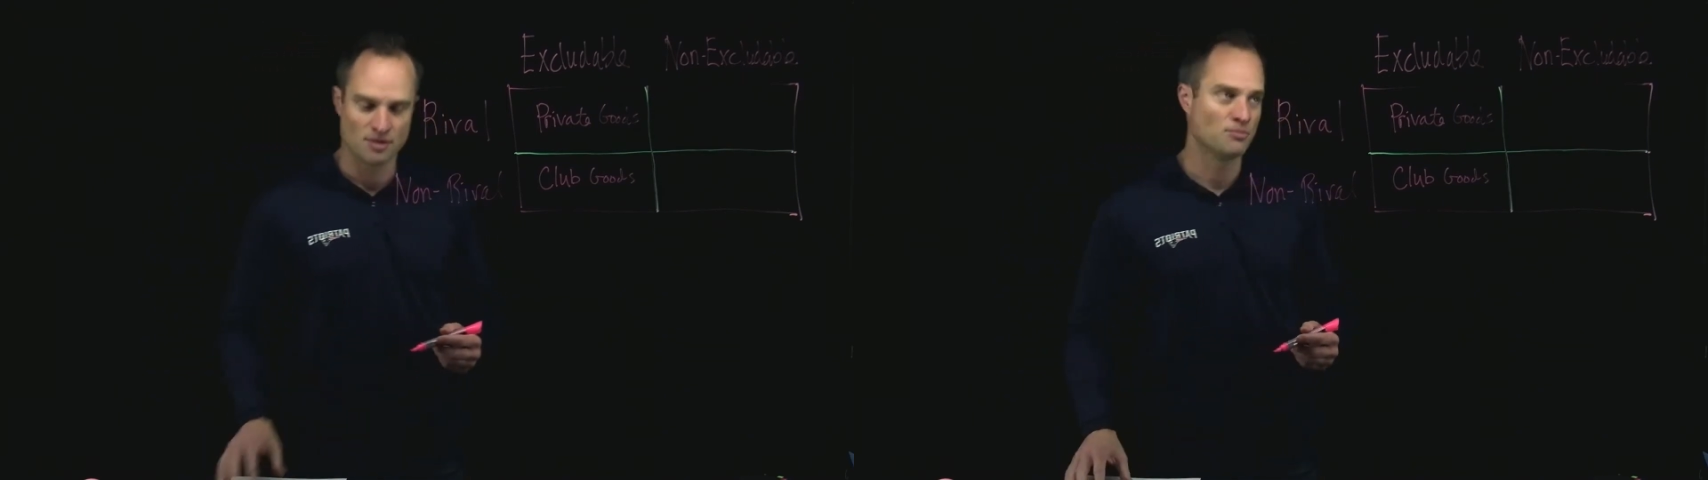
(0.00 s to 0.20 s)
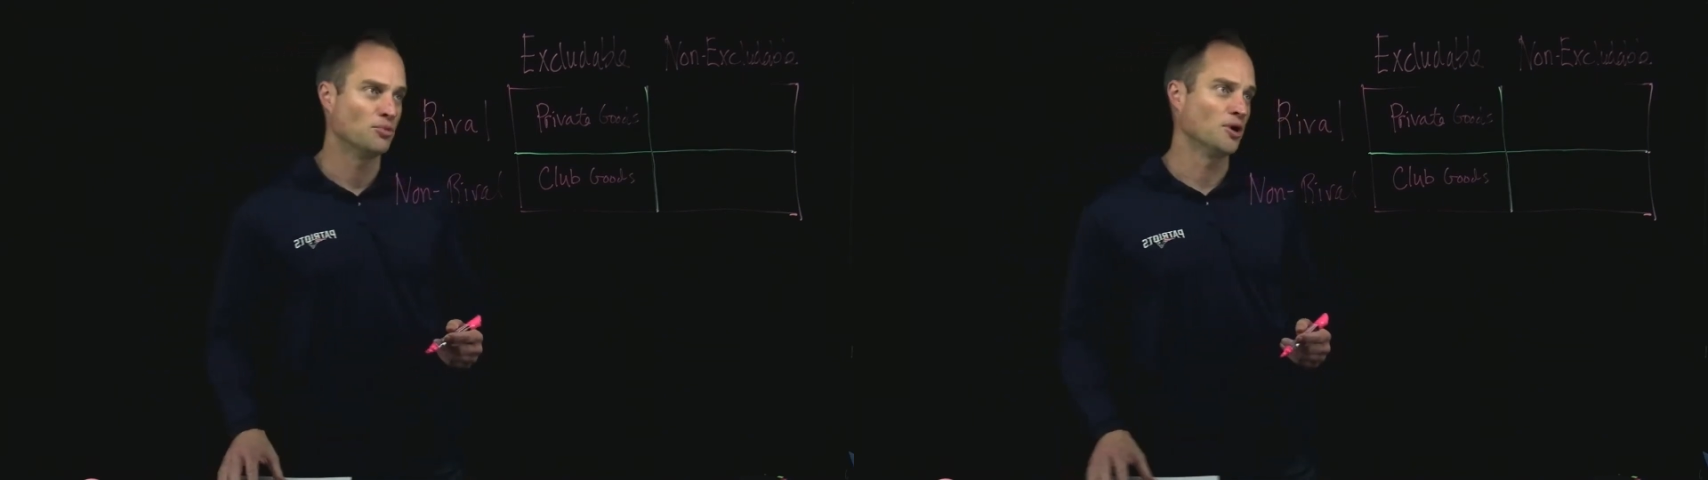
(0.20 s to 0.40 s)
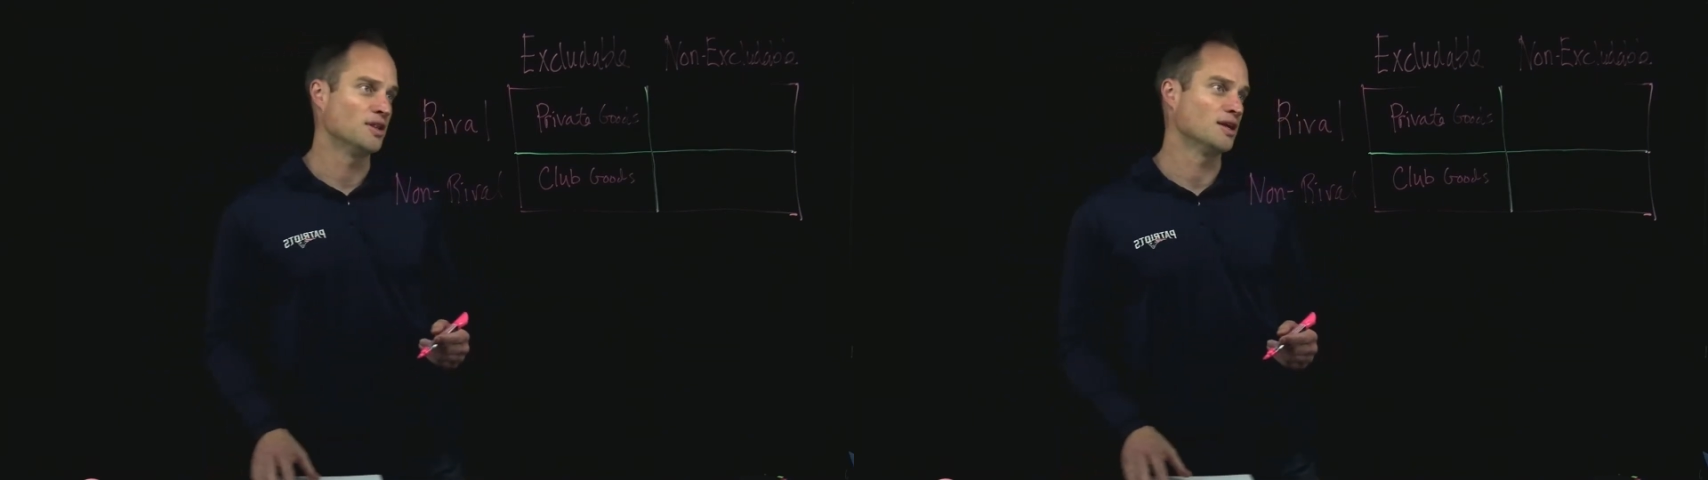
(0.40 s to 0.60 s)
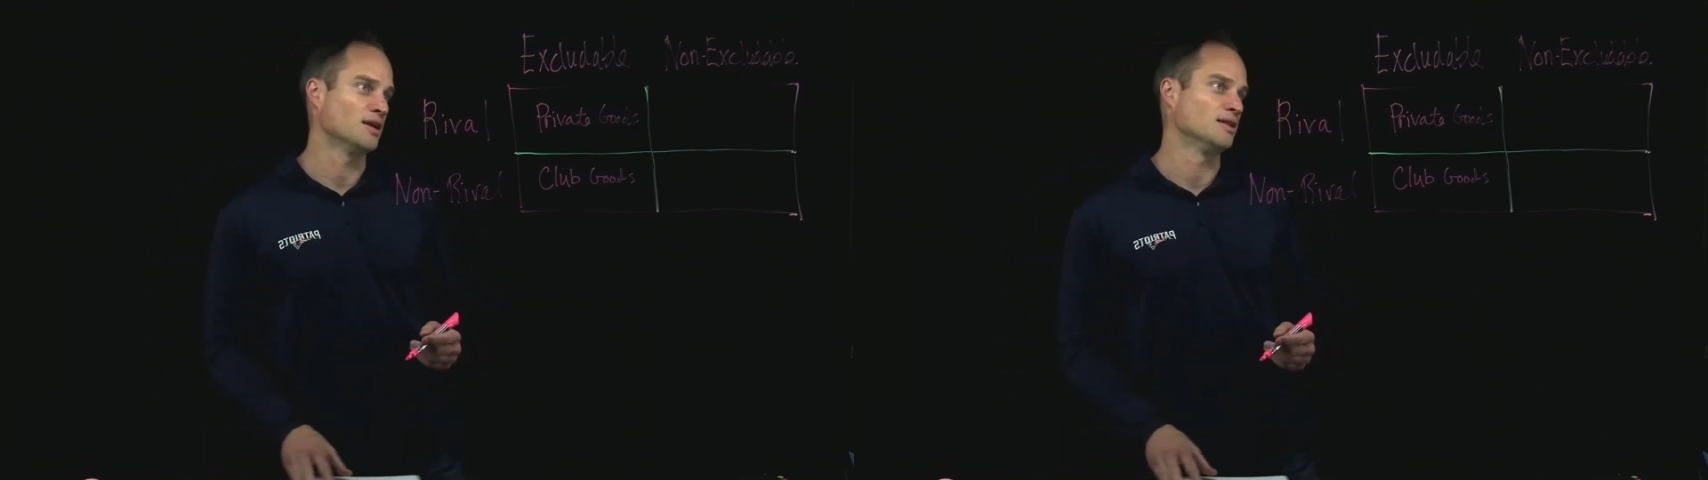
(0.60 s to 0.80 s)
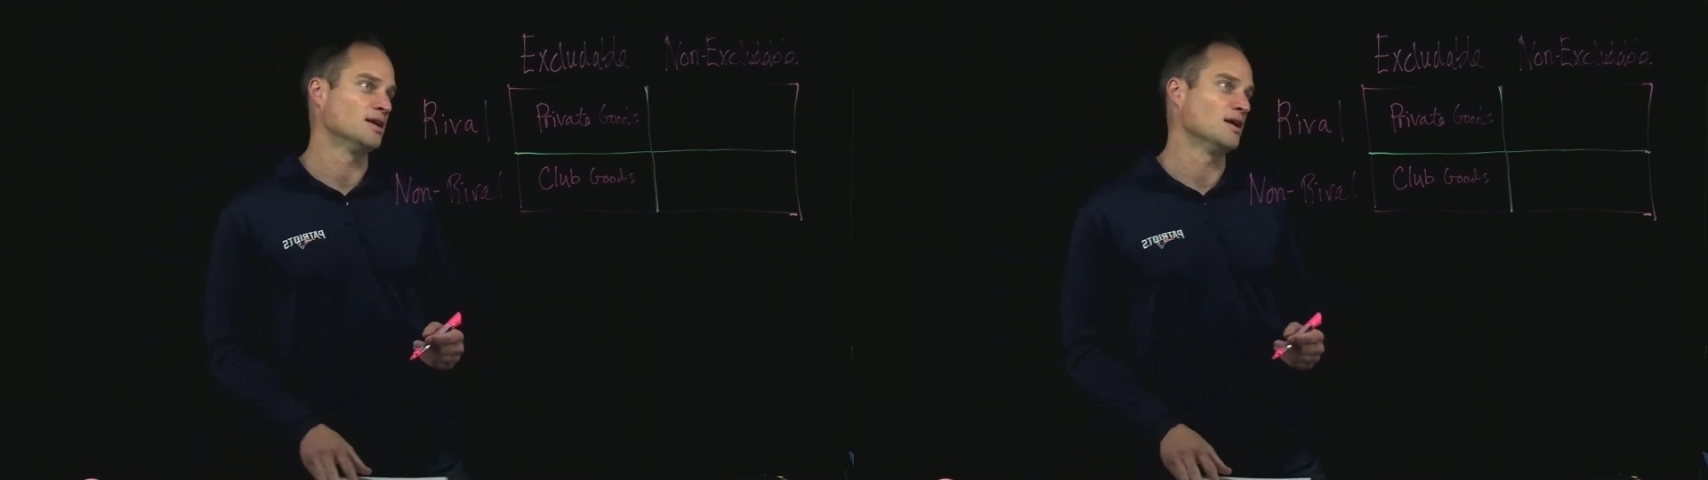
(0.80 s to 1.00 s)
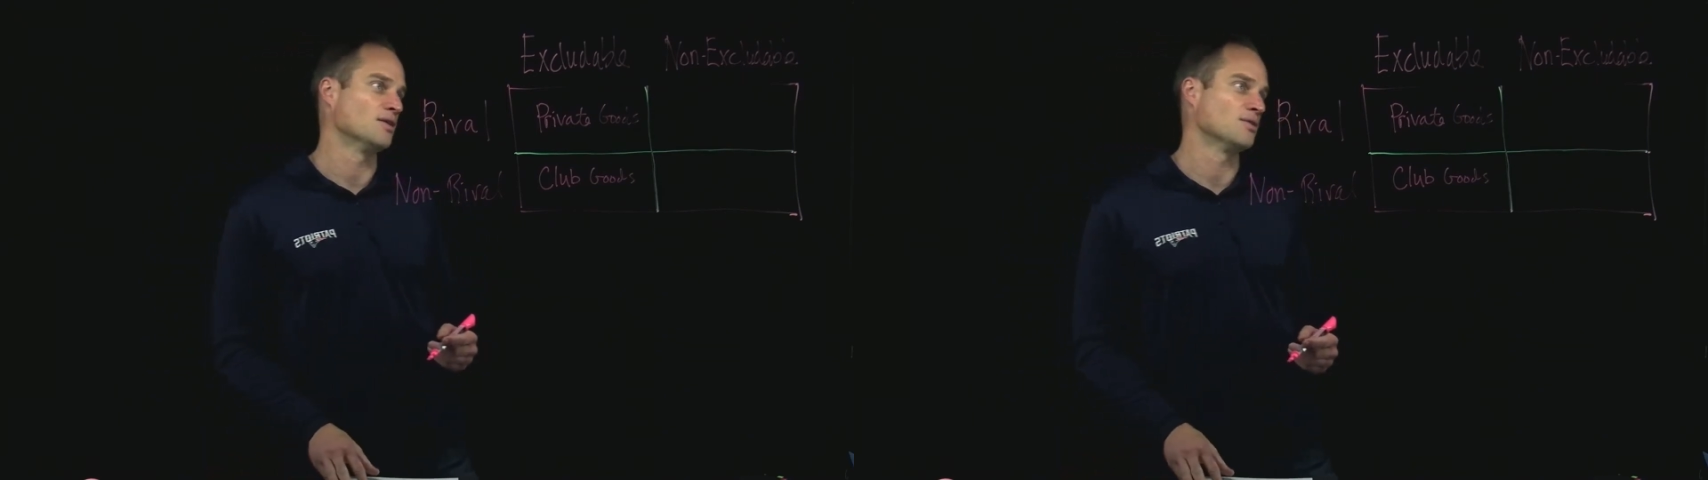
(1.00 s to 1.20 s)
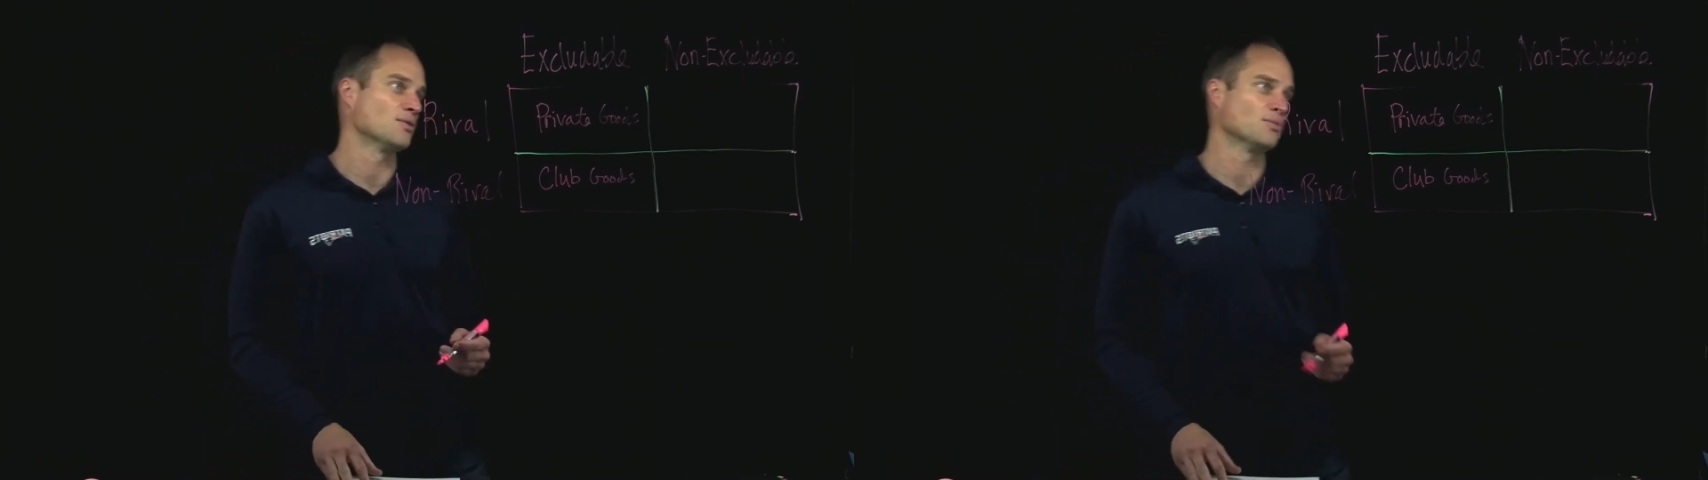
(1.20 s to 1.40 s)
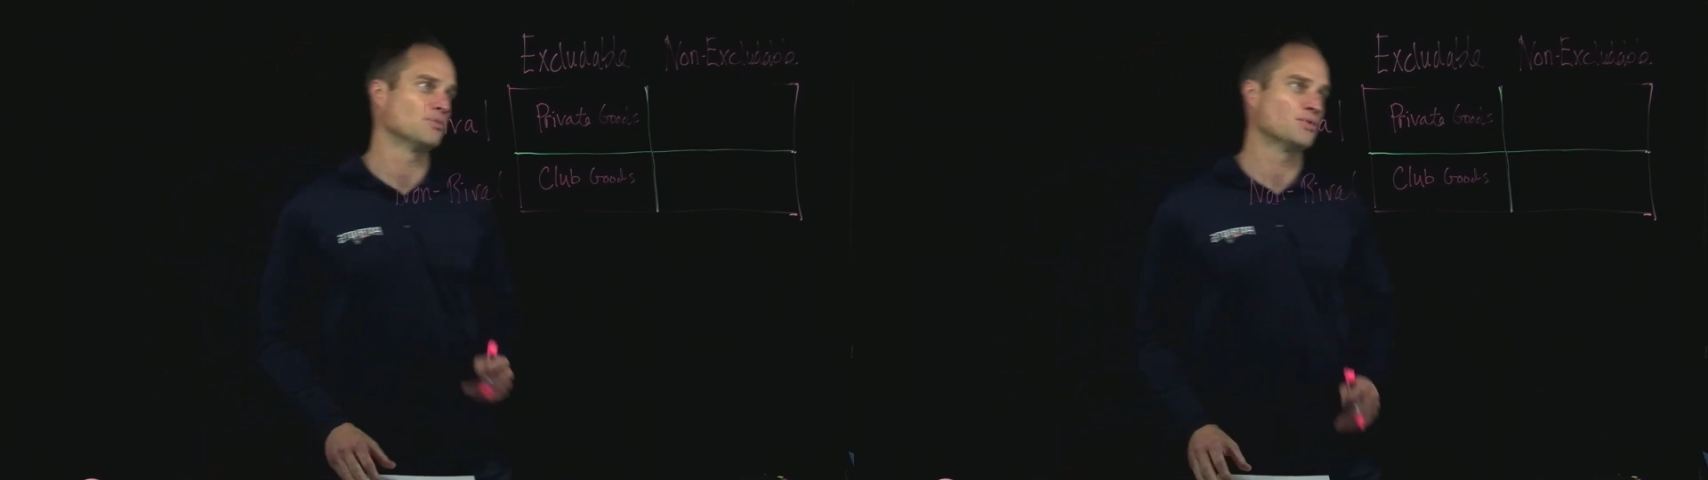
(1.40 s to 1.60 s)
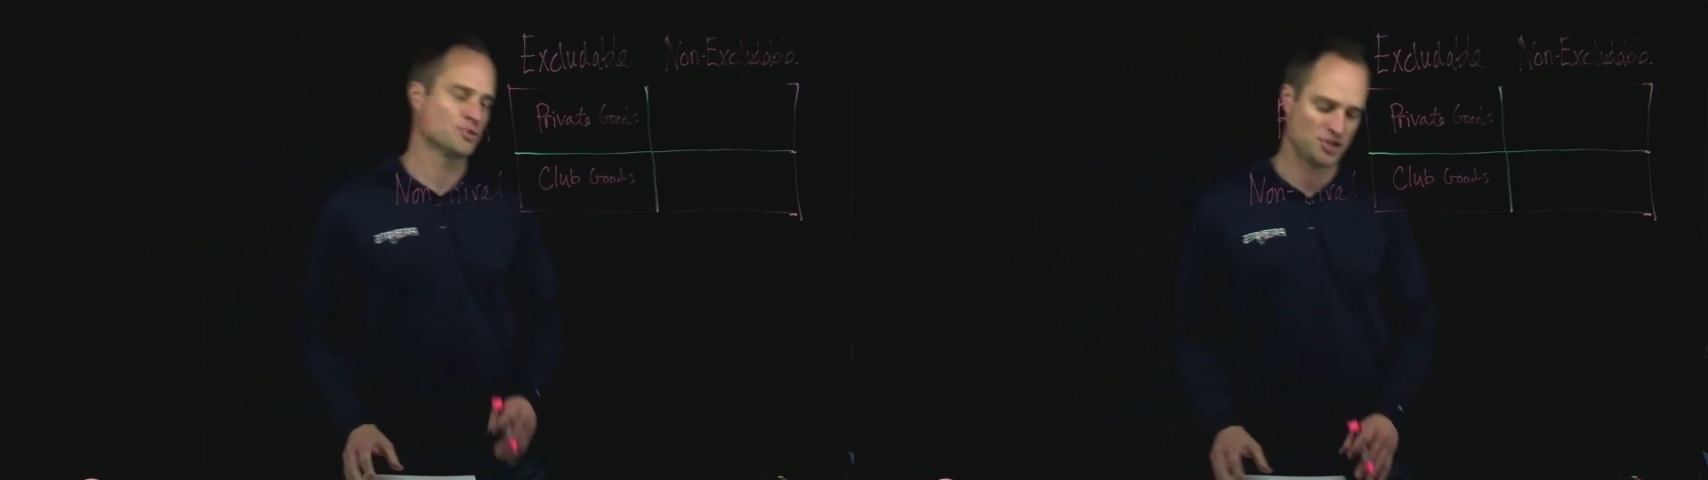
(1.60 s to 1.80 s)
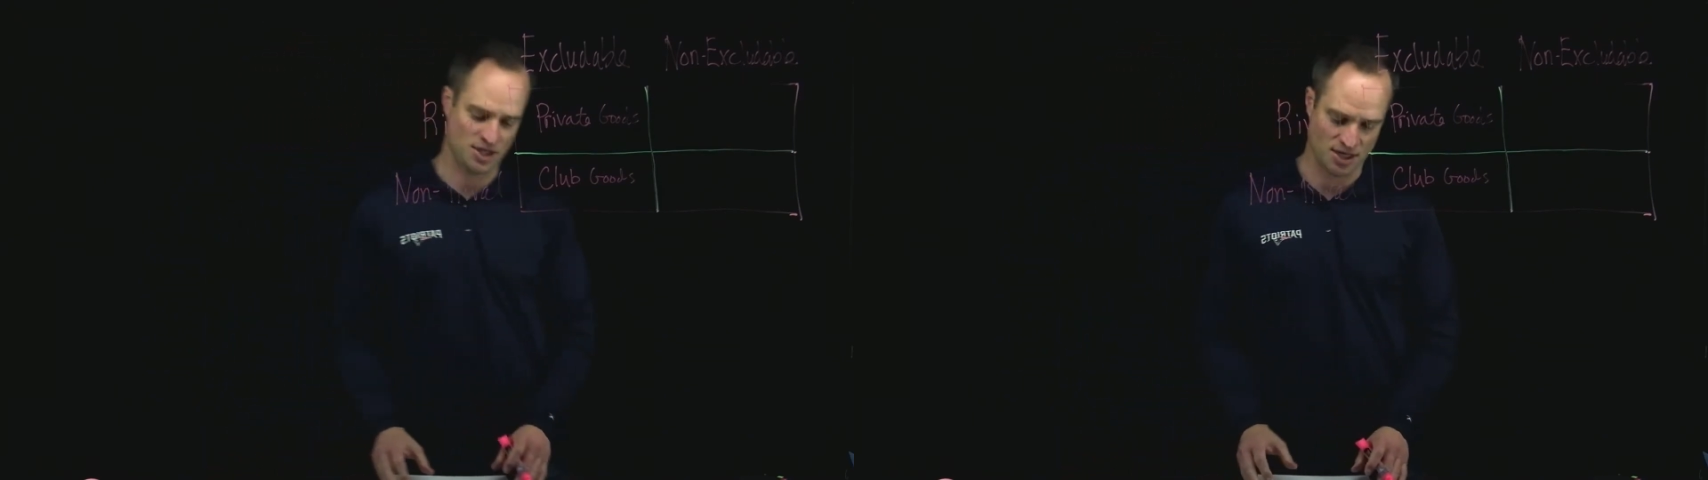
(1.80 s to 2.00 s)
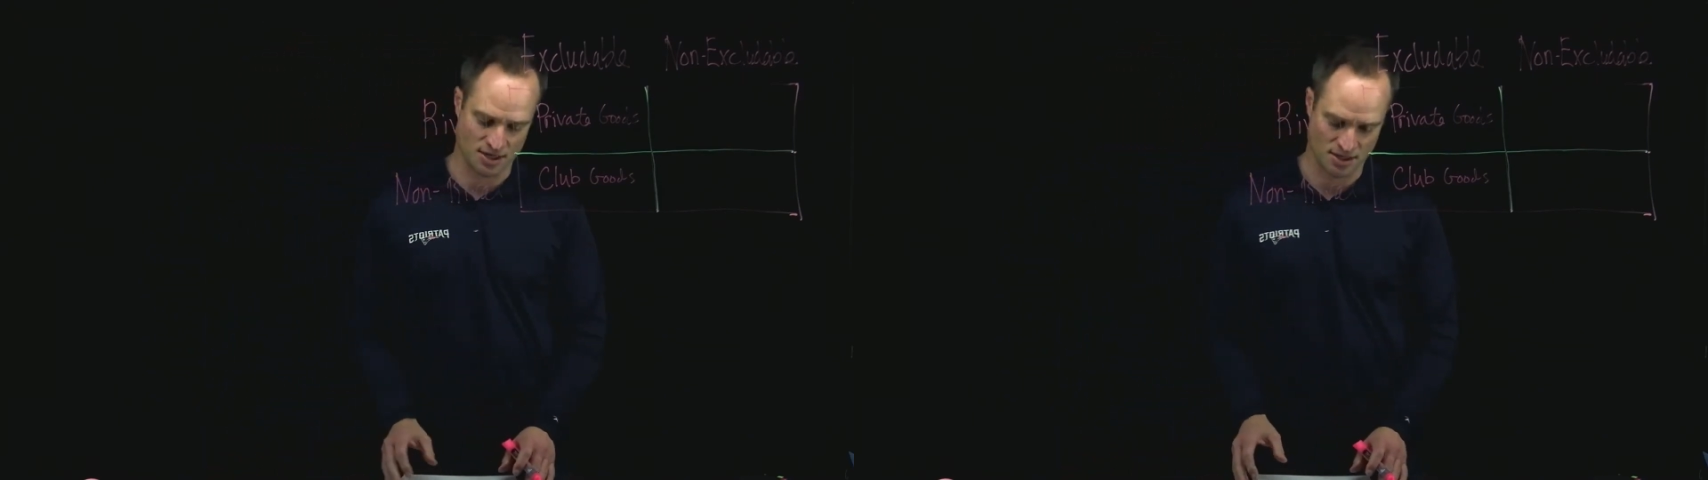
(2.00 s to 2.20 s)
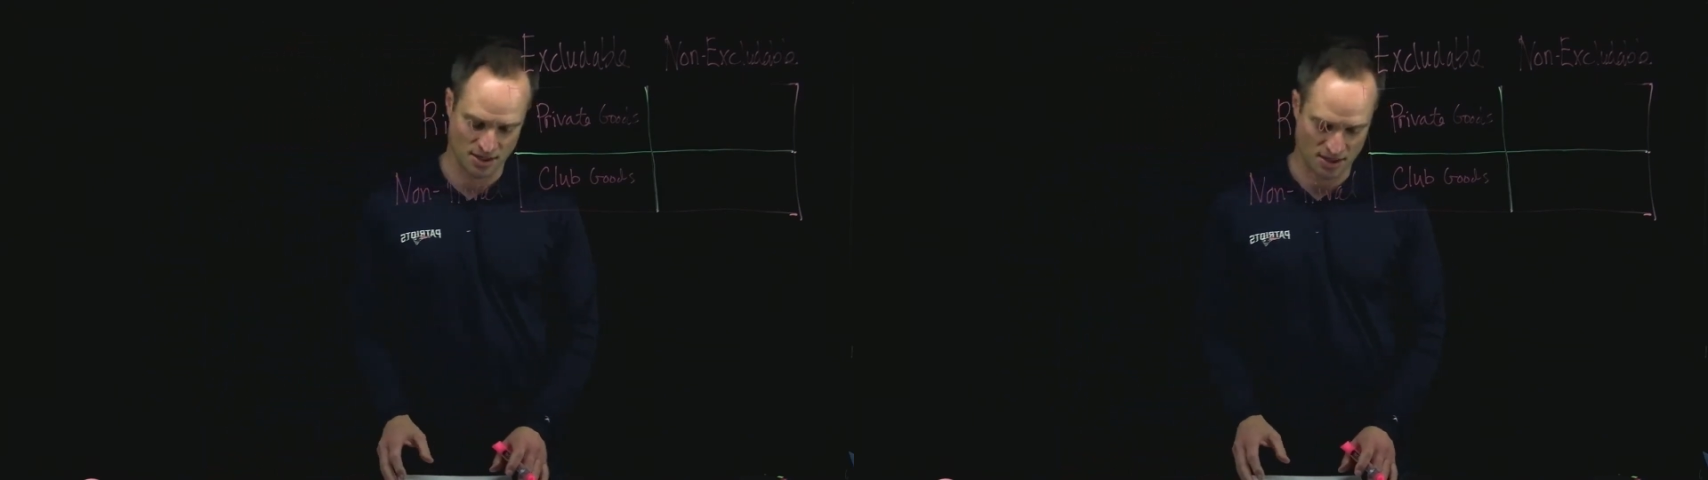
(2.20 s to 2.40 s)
breathing in the air or seeing